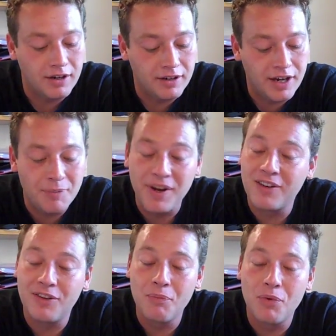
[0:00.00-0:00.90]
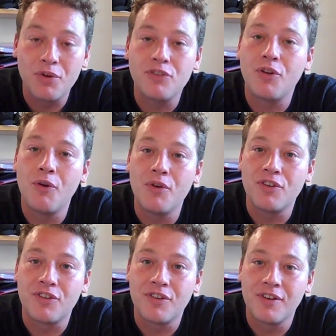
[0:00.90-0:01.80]
Keeping it simple is
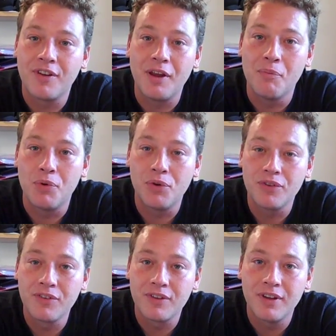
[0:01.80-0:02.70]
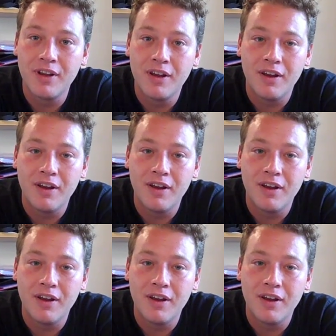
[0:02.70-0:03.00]
always important.